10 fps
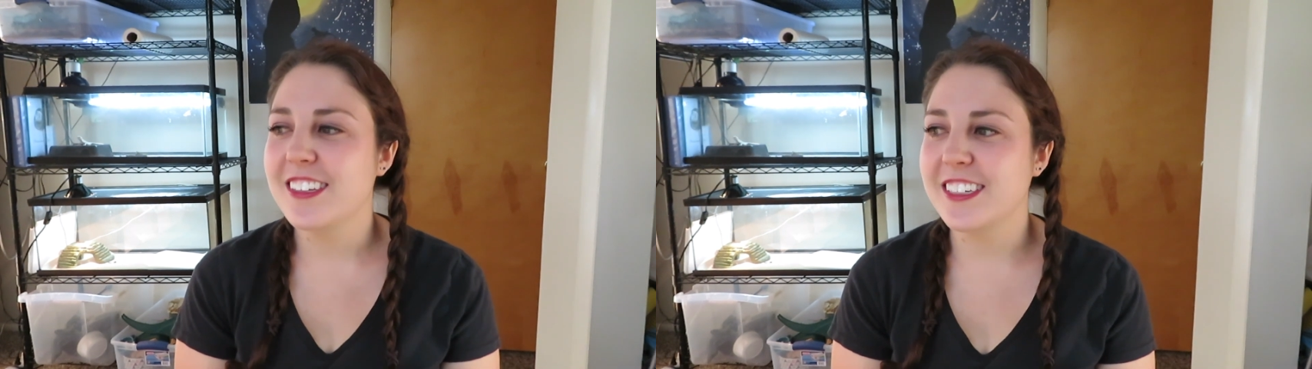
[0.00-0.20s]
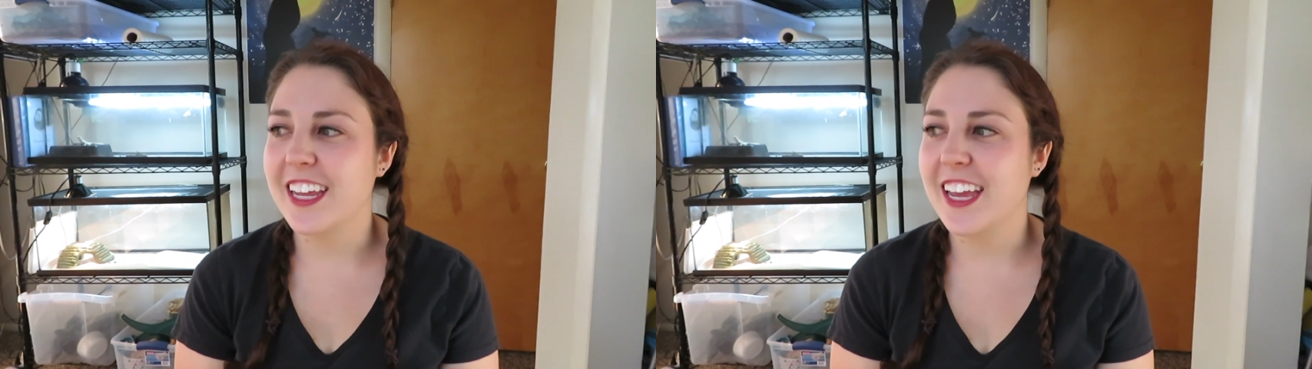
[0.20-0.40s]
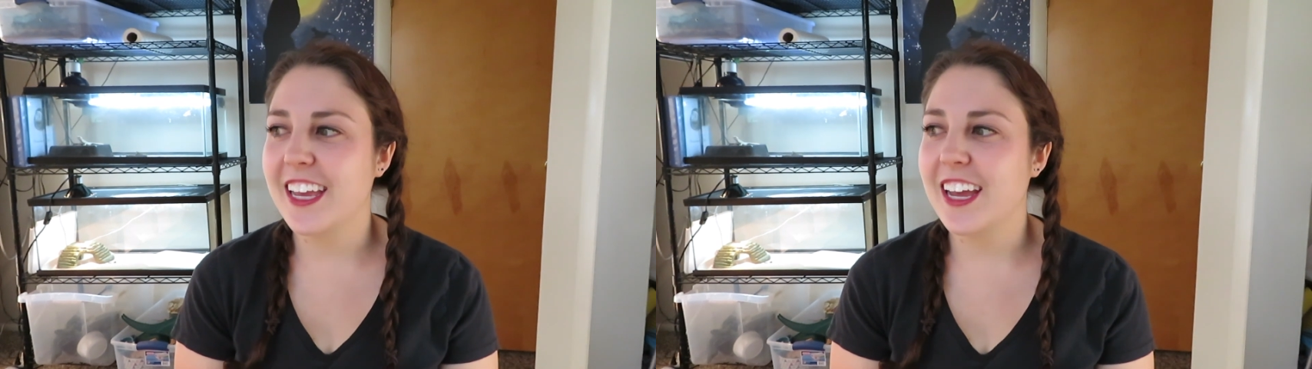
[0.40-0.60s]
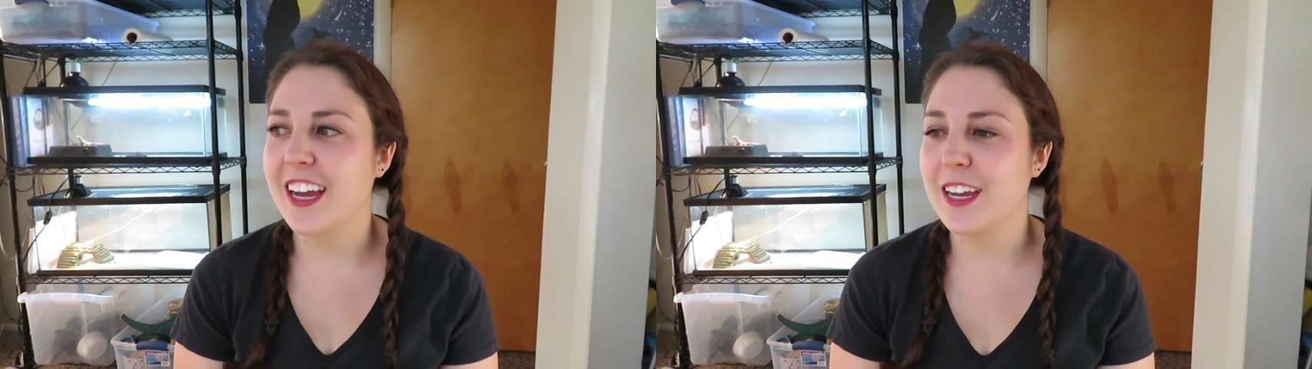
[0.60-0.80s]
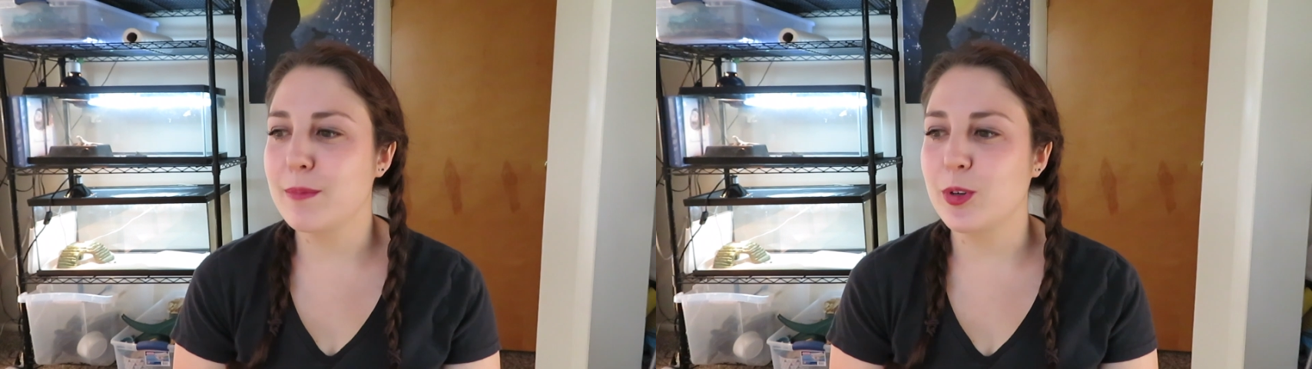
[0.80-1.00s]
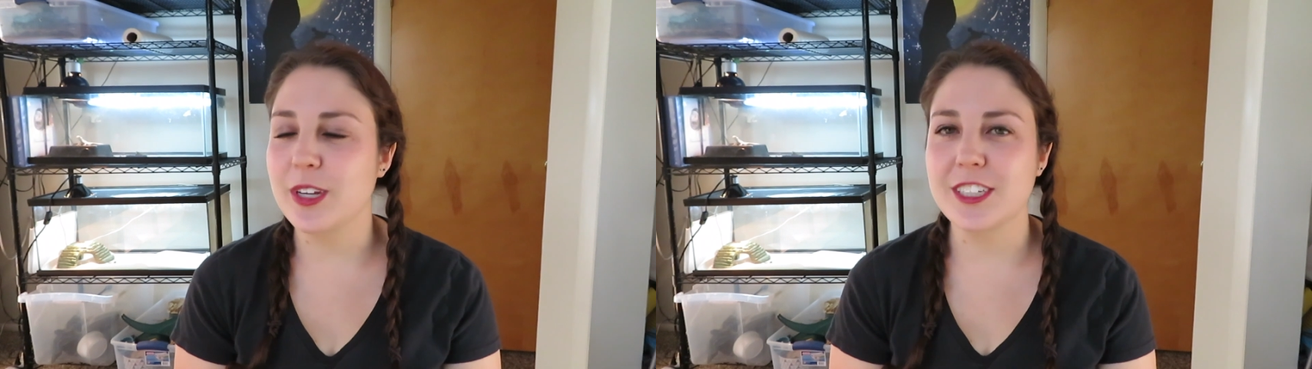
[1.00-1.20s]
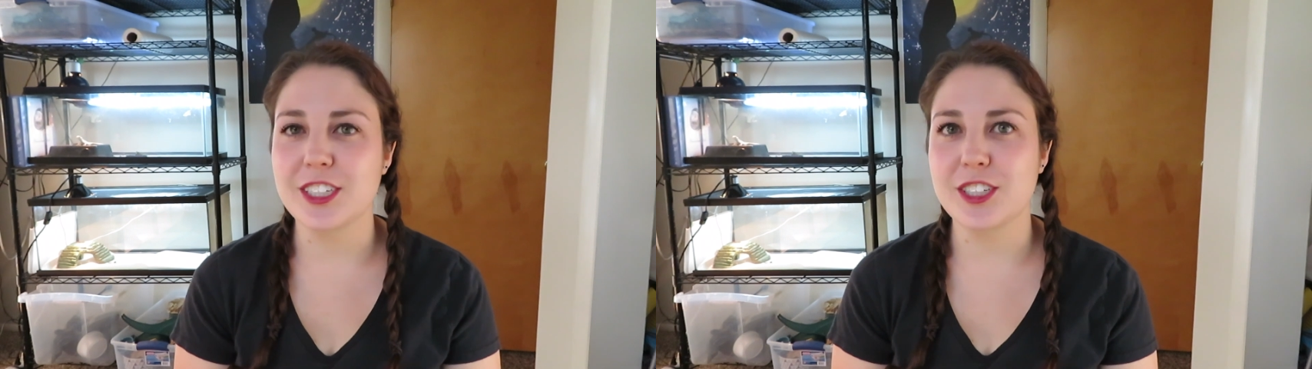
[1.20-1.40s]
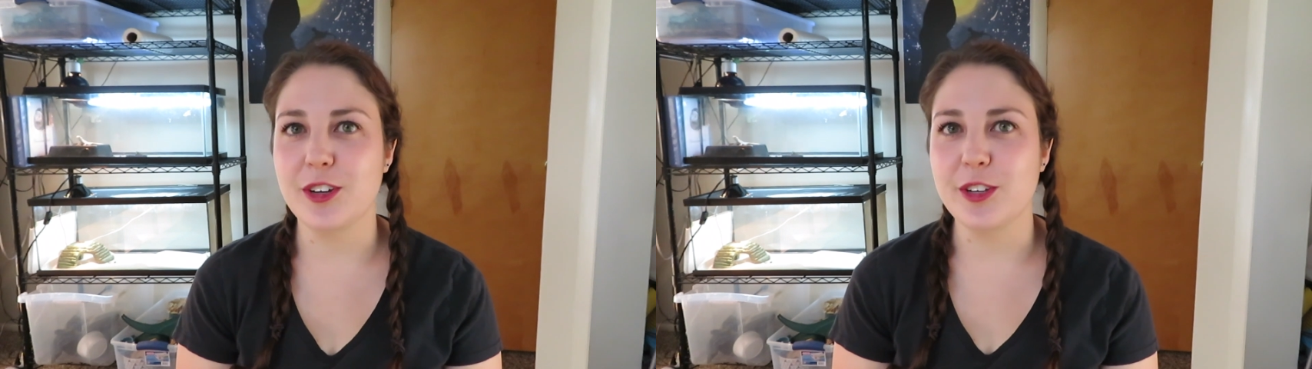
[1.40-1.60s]
Today I'm going
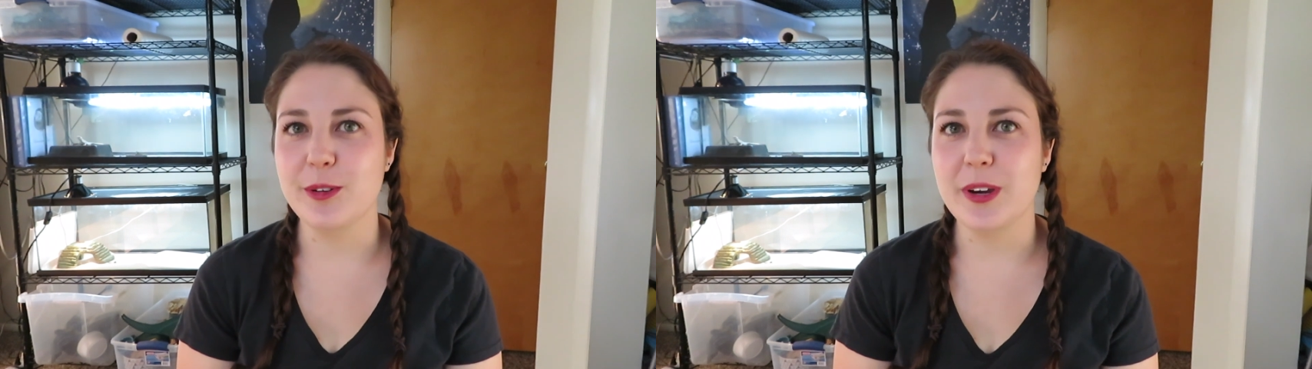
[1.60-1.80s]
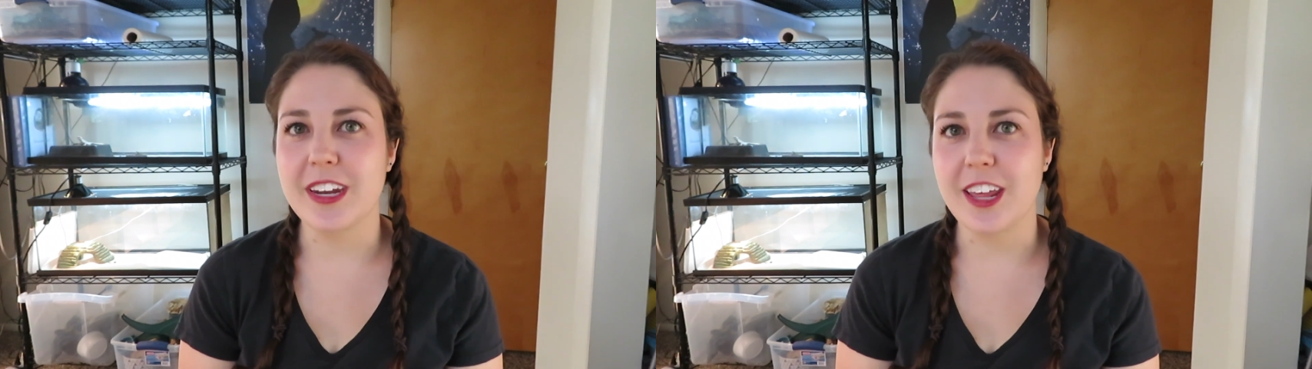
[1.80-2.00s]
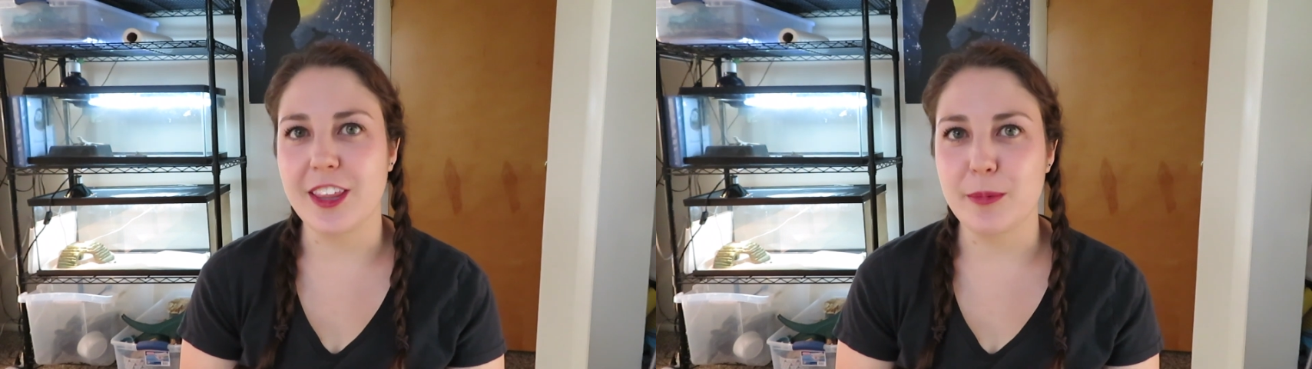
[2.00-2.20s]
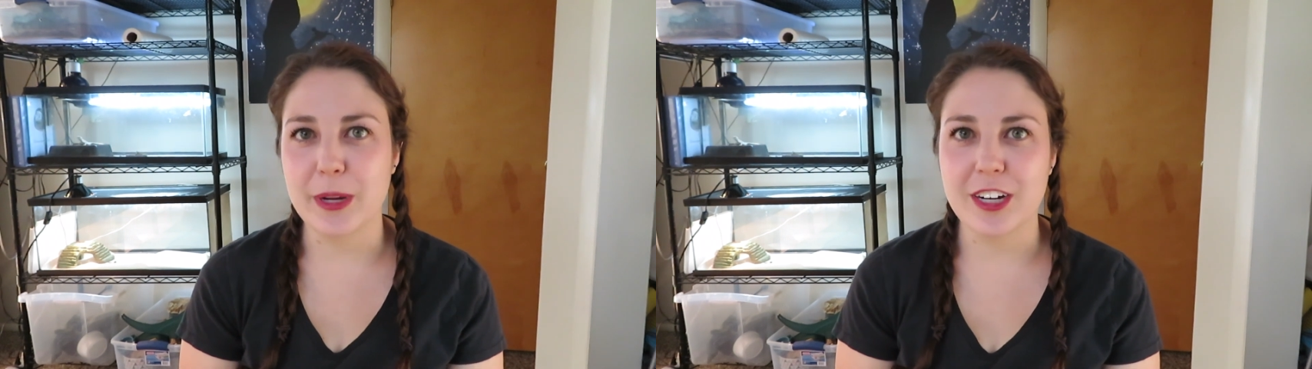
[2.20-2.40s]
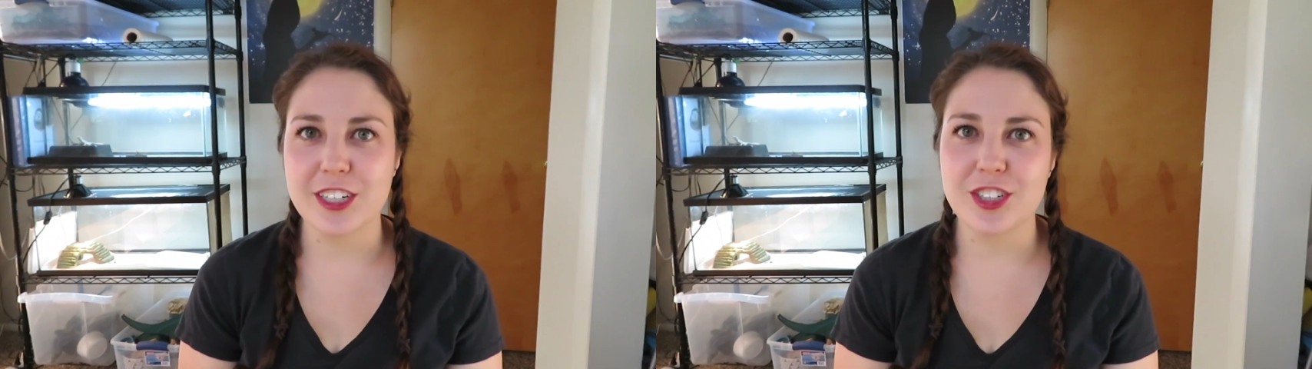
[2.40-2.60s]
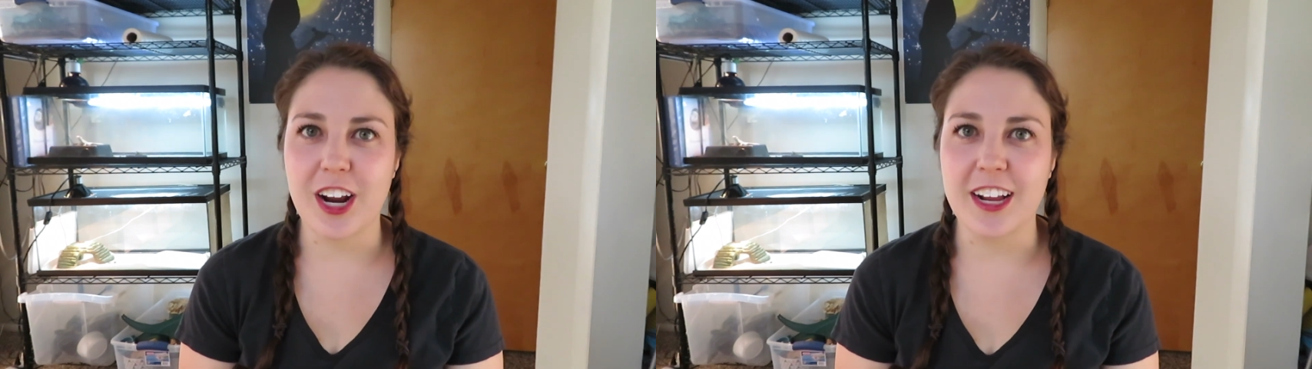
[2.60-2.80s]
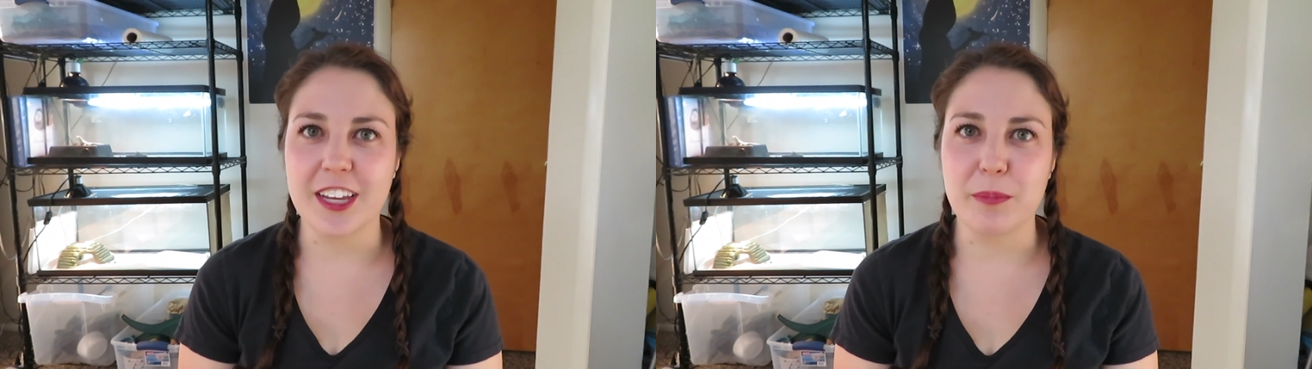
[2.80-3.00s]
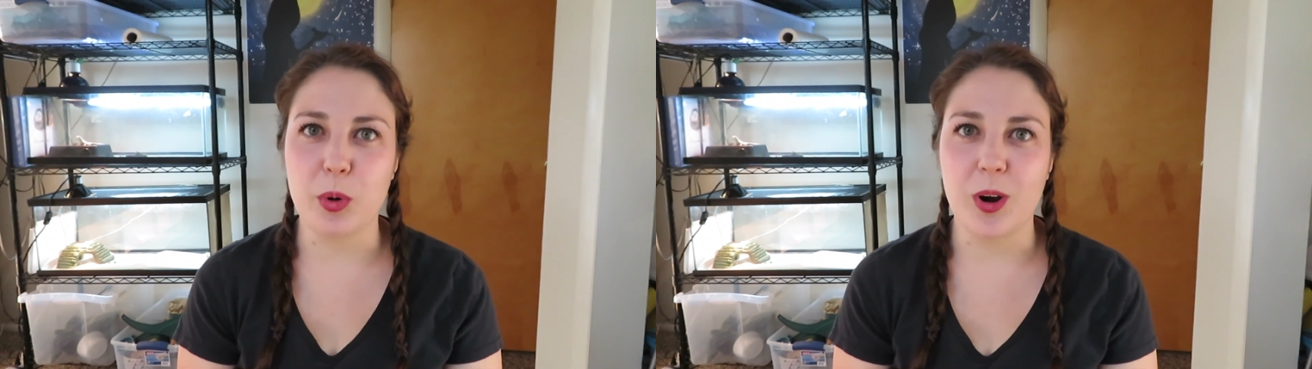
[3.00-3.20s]
to show you another bearded
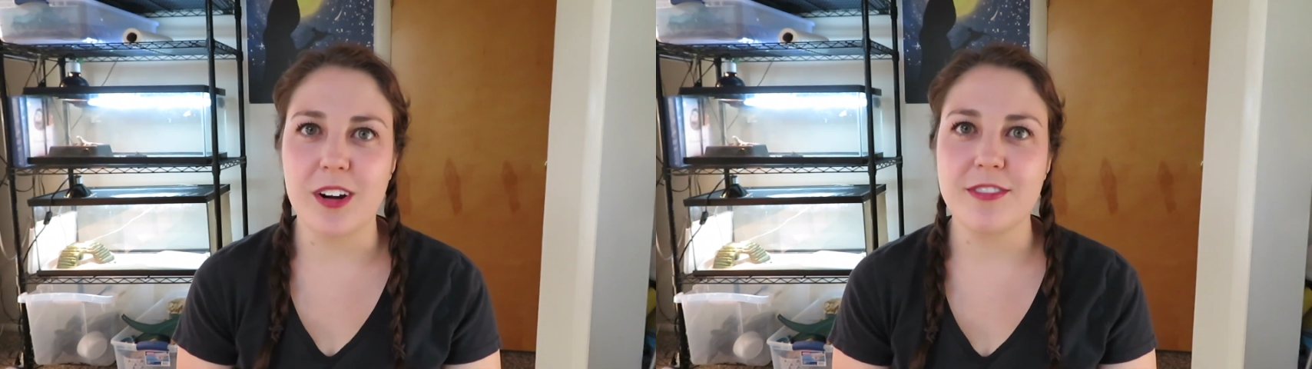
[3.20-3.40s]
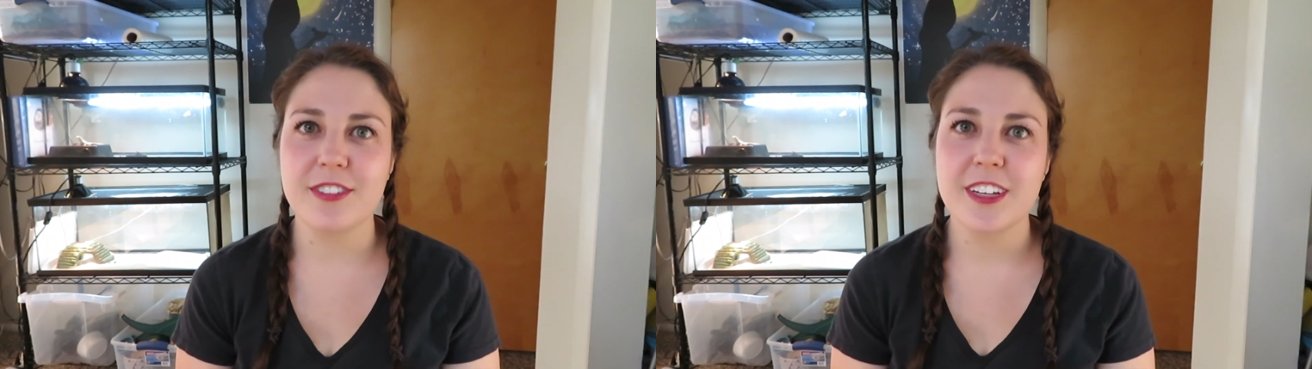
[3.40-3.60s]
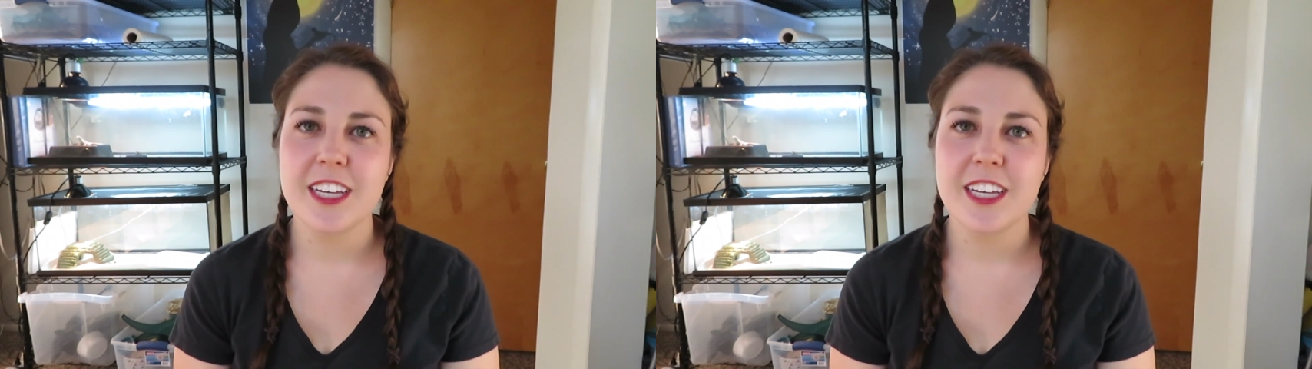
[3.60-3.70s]
dragon morph.